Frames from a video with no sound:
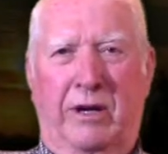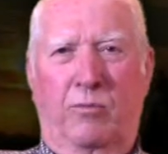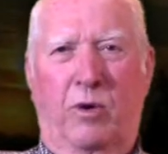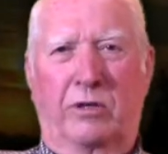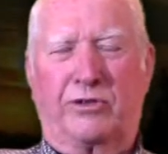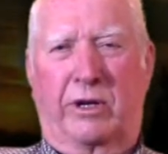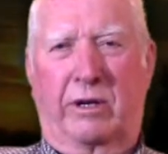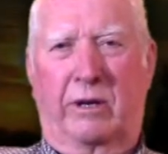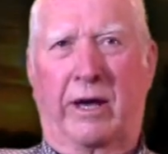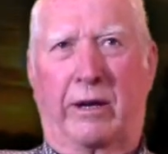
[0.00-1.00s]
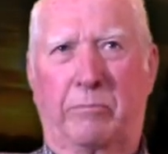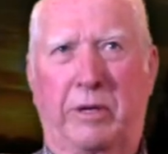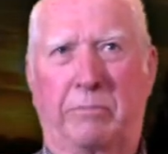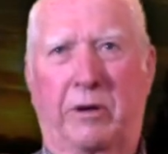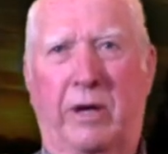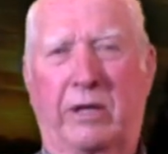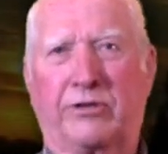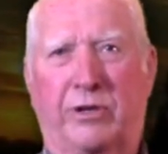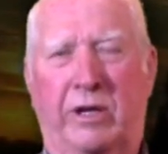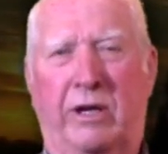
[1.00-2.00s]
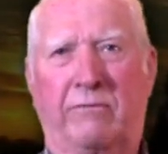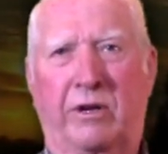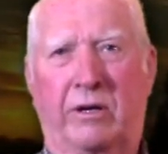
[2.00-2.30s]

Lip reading: there once, and a lot of people got saved